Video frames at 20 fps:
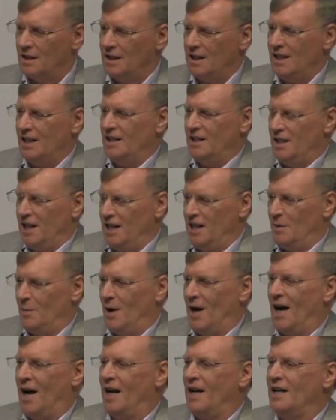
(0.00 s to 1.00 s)
in
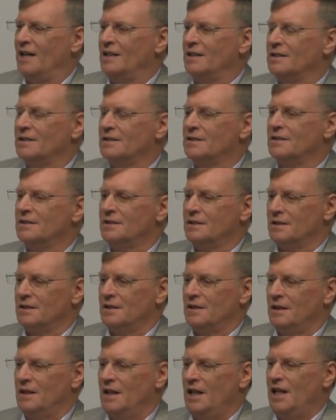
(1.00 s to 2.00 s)
Nehemiah
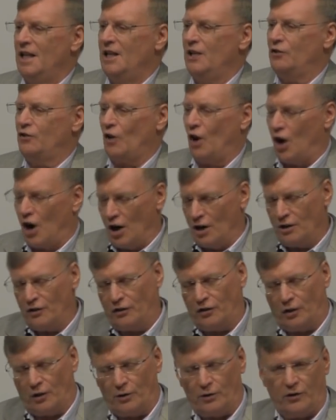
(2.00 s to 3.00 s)
is
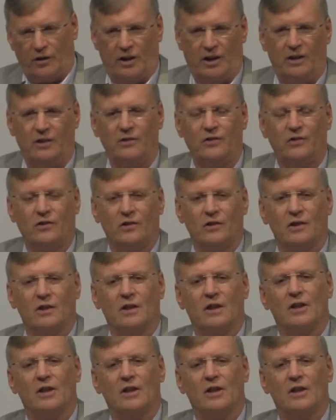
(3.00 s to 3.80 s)
Artaxerxes,